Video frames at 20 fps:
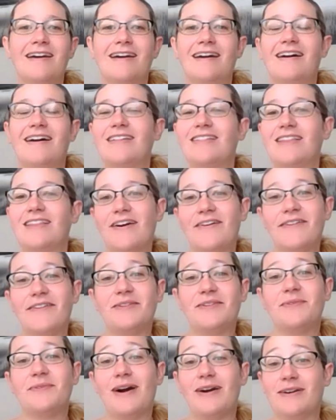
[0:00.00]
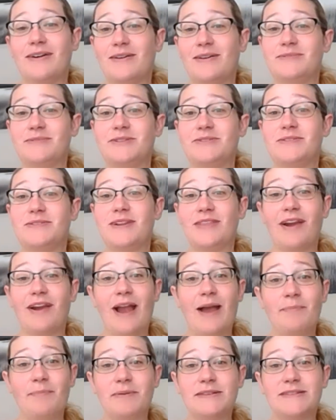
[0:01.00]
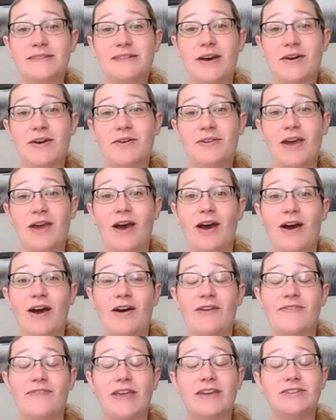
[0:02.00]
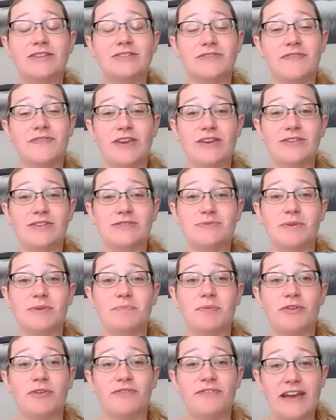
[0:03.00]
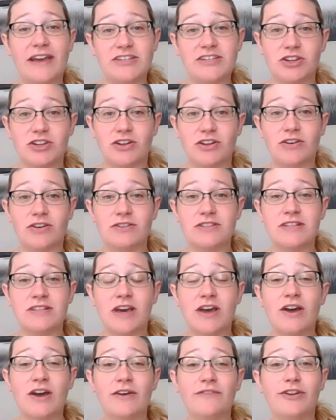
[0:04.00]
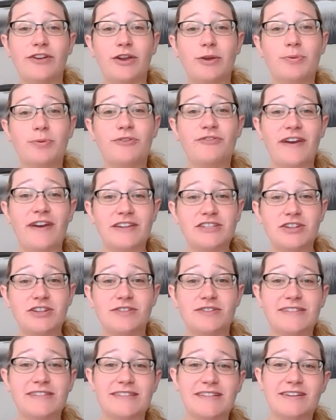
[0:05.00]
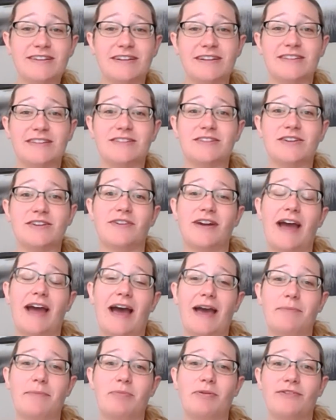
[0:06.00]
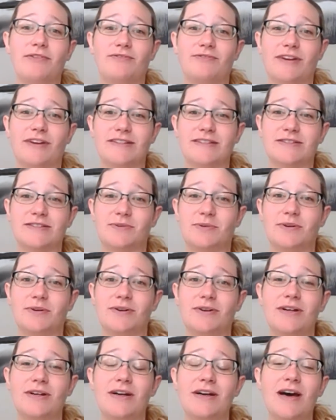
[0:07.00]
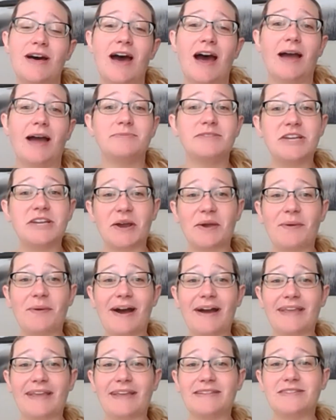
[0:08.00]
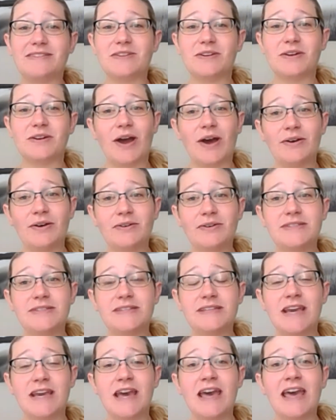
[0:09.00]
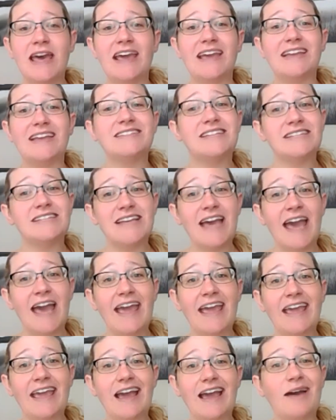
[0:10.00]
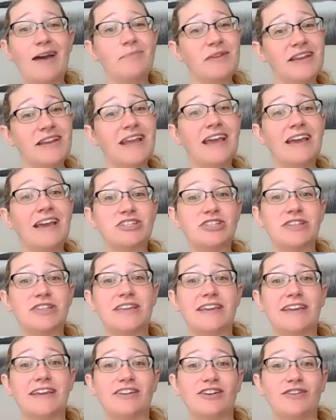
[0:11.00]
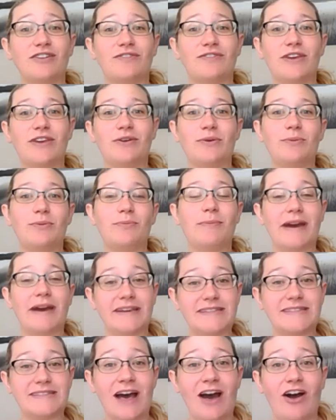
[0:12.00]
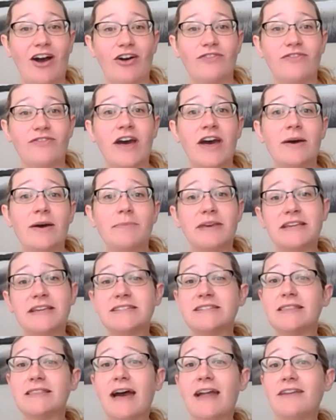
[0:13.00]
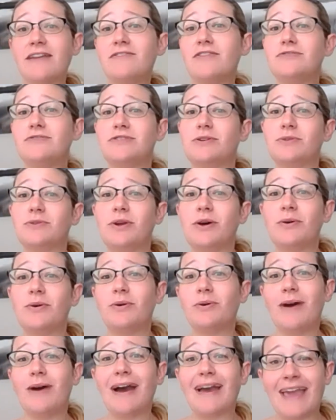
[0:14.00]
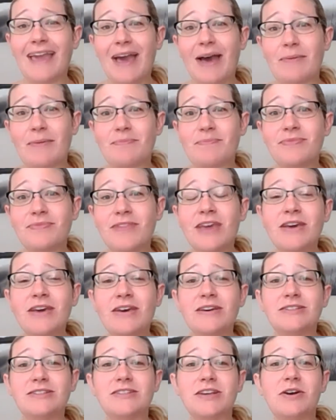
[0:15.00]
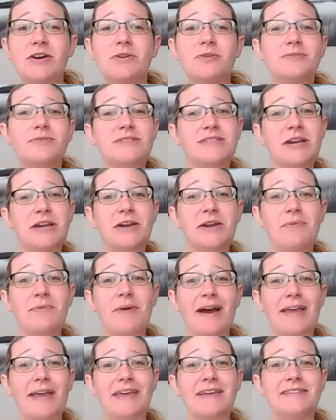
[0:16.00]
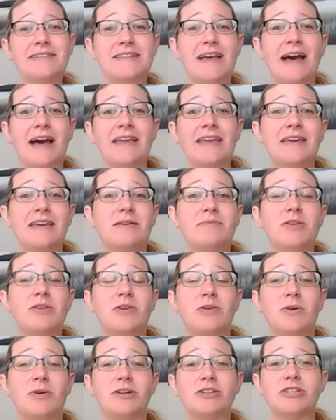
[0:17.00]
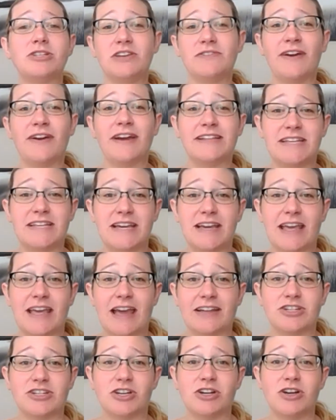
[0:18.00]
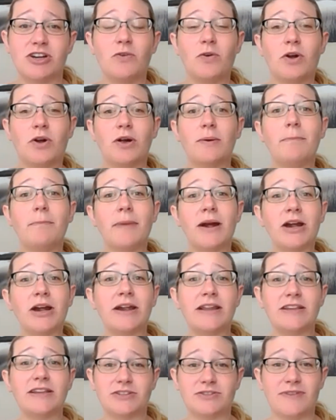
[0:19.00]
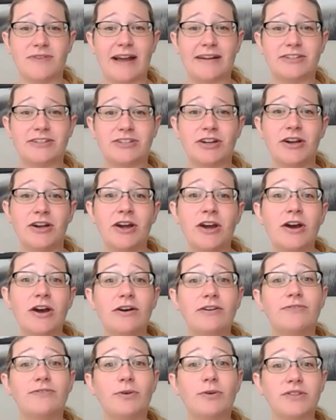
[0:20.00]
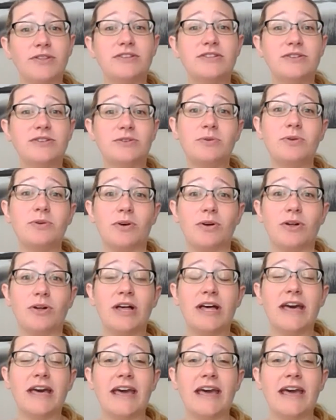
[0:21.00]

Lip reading: Hello and welcome to another episode of Interviews with Professionals for your professional series over at High Point Friends School. I'm Terri Watkins, your host, and today I'm going to actually interview myself because a lot of you don't know who I am. So, Terri Watkins, I am your Chief Idea Catcher or Marketing Director for the school.